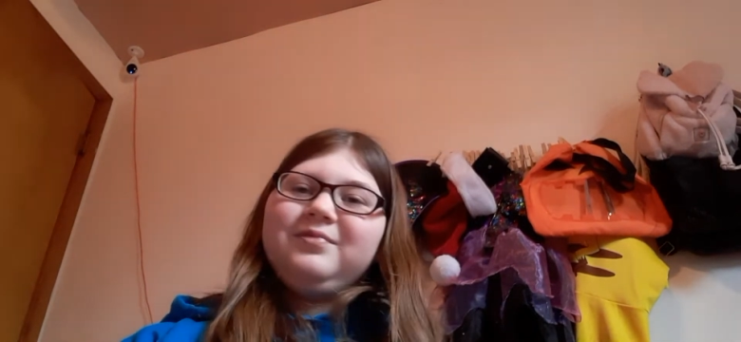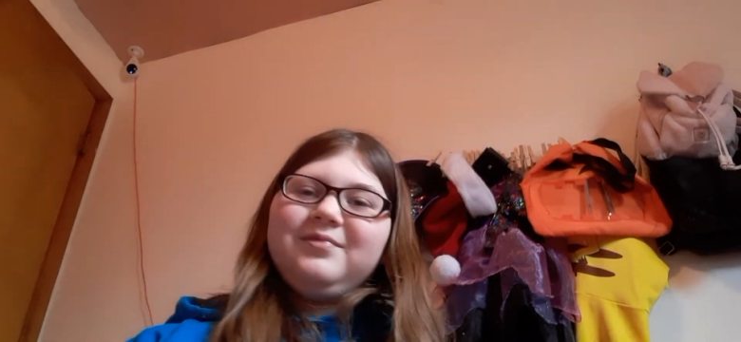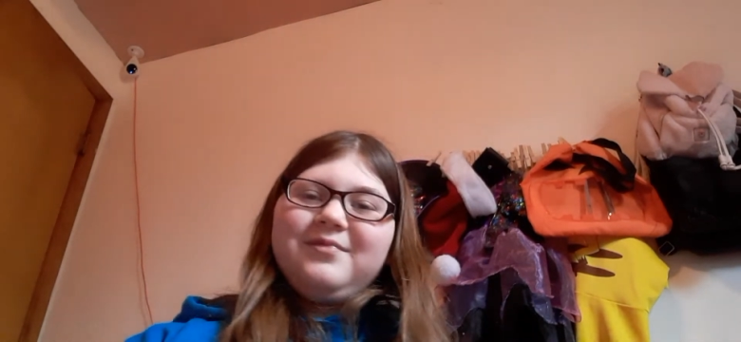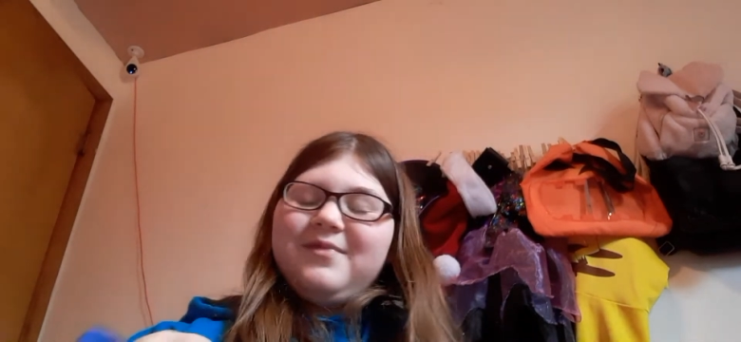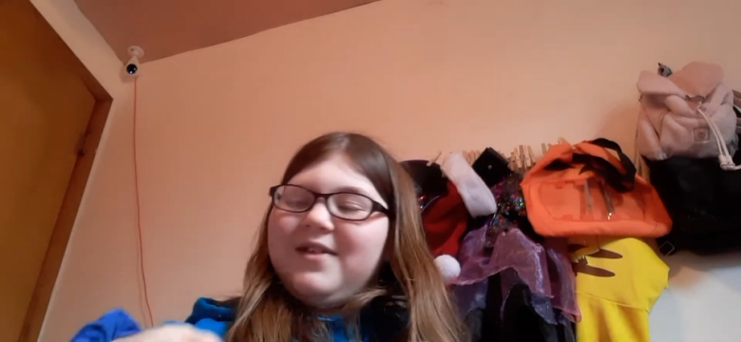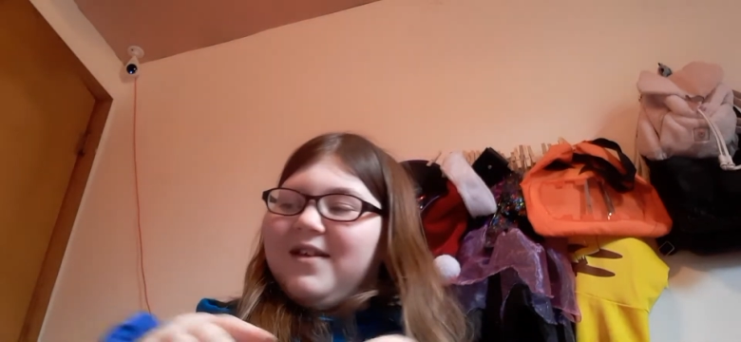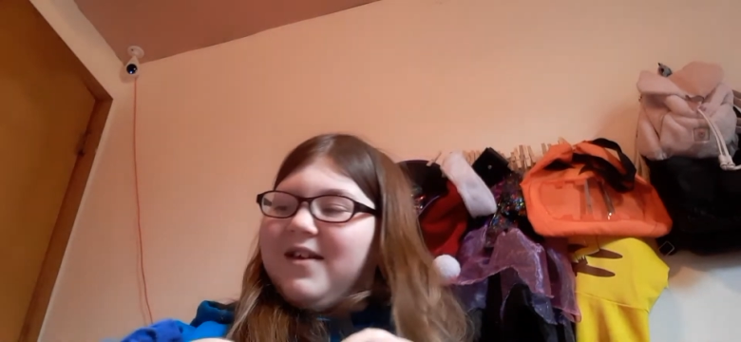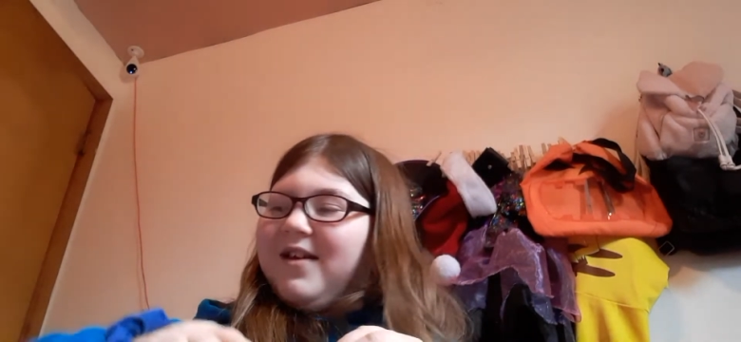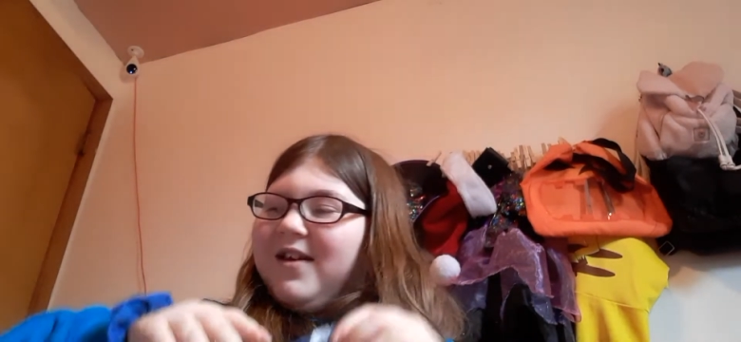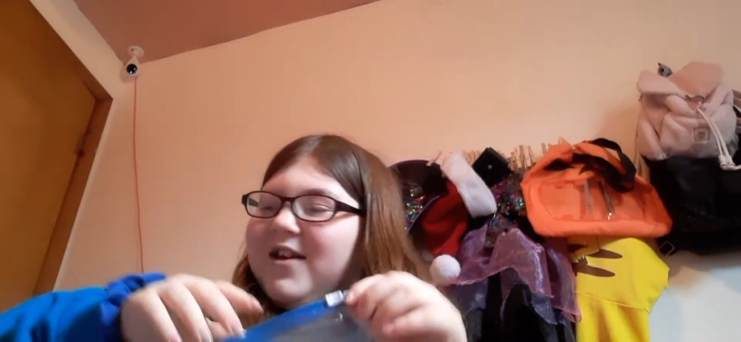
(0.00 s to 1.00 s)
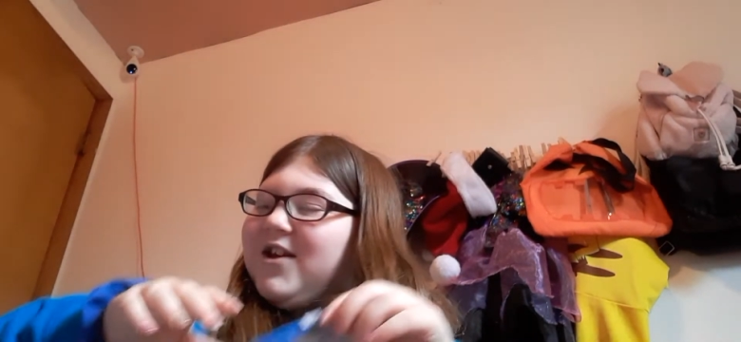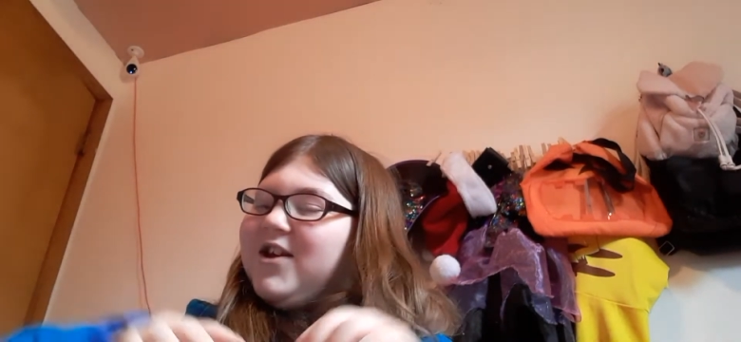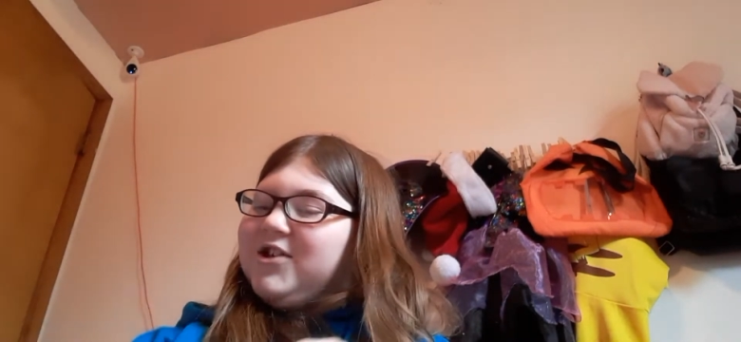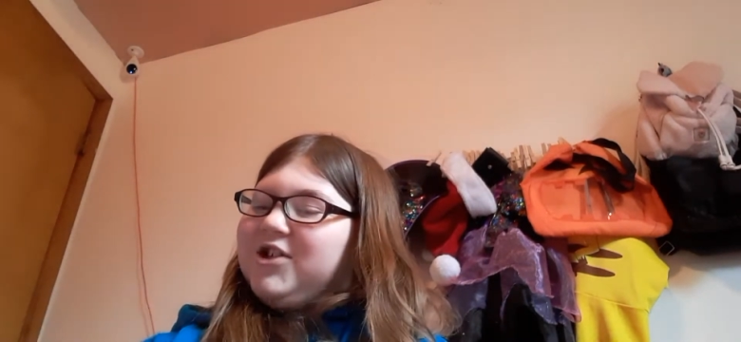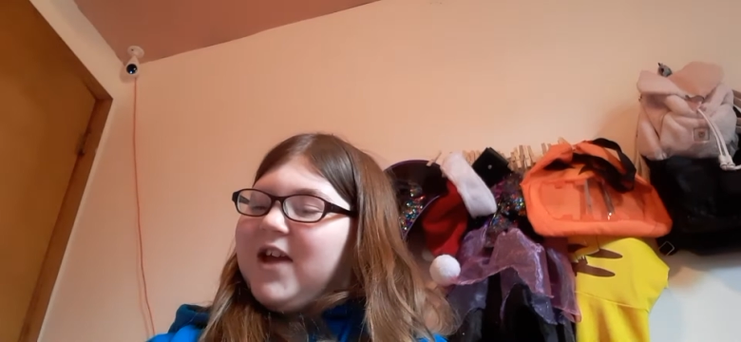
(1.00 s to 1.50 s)
Hey.
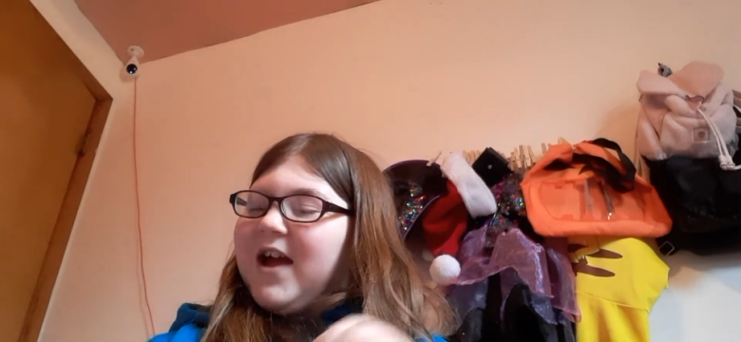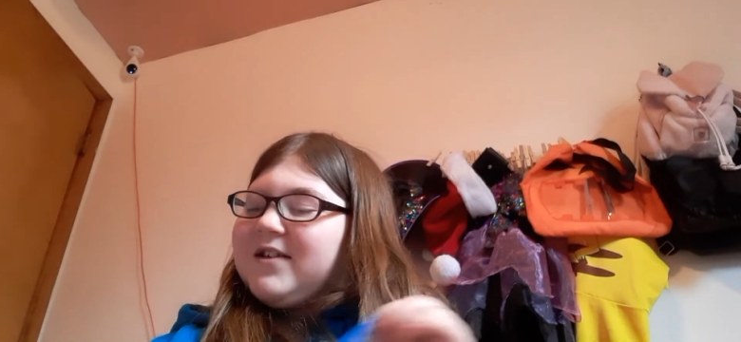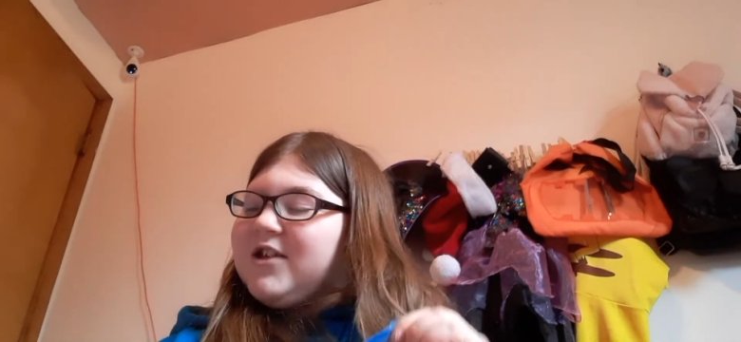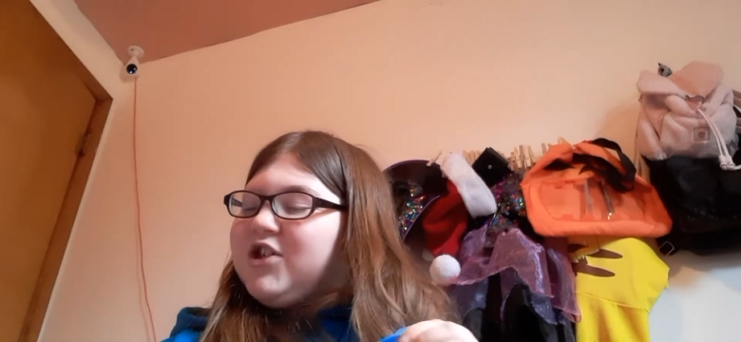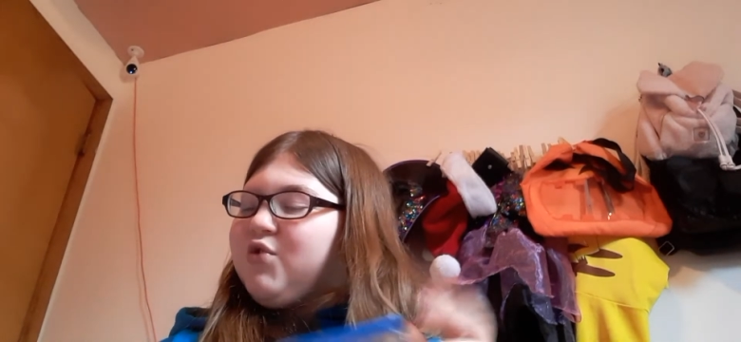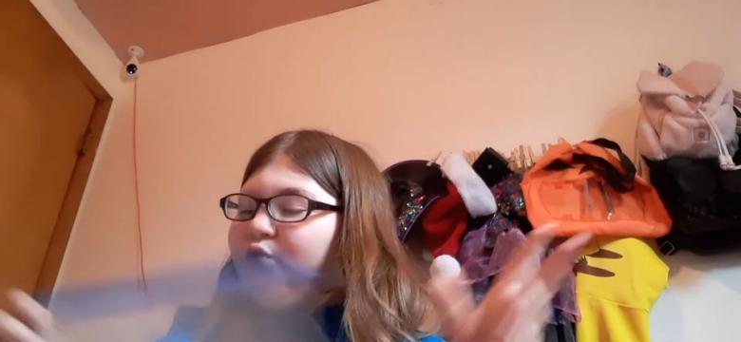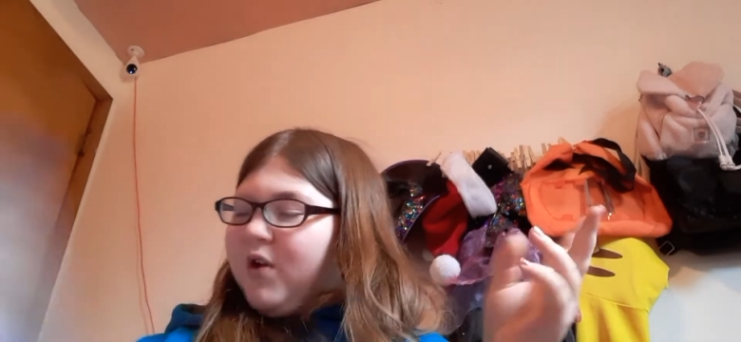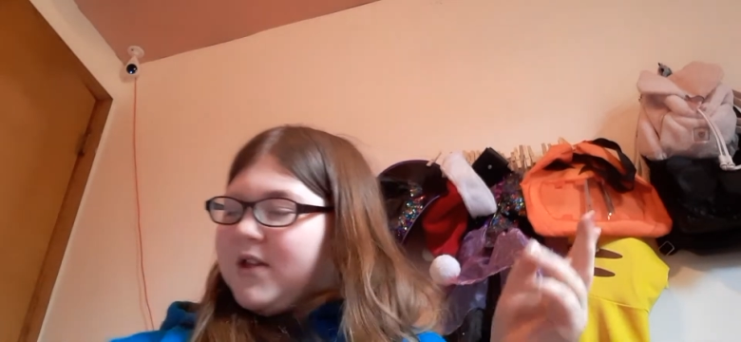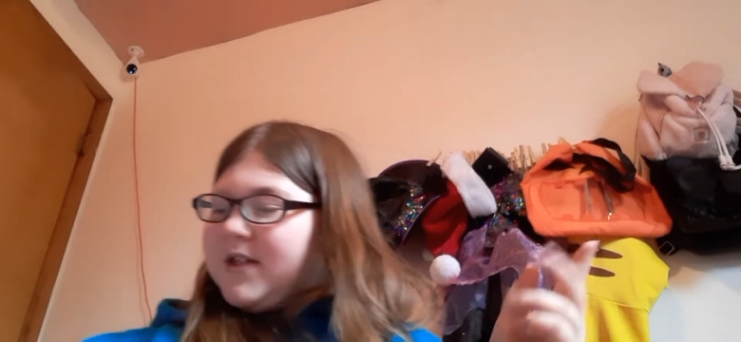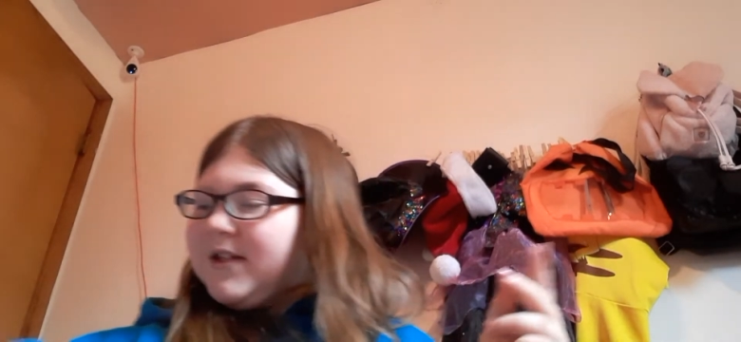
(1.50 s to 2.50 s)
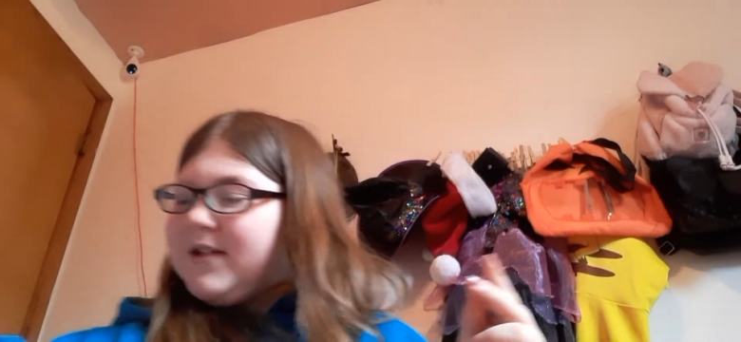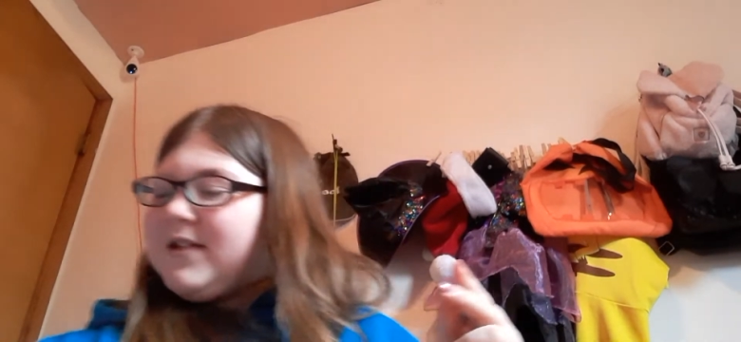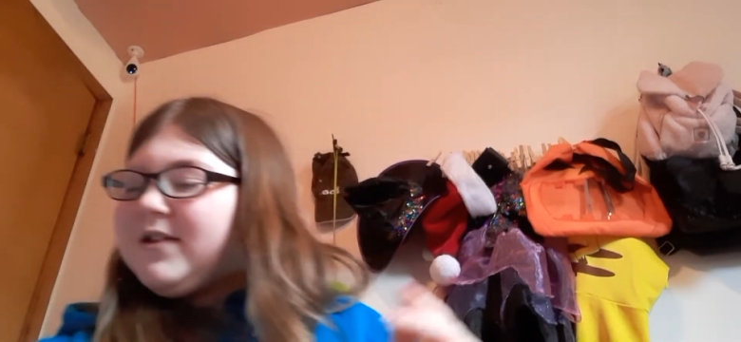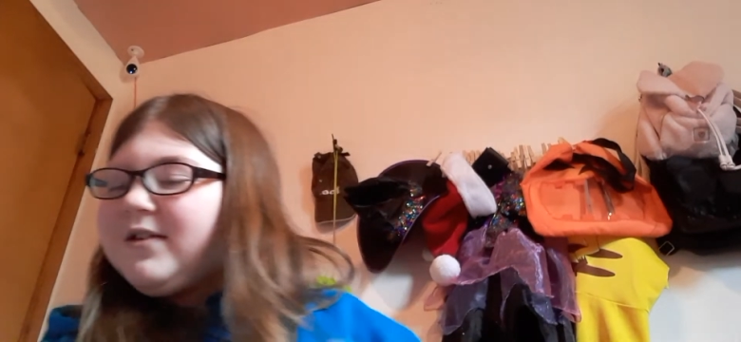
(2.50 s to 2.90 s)
She acts like she runs this.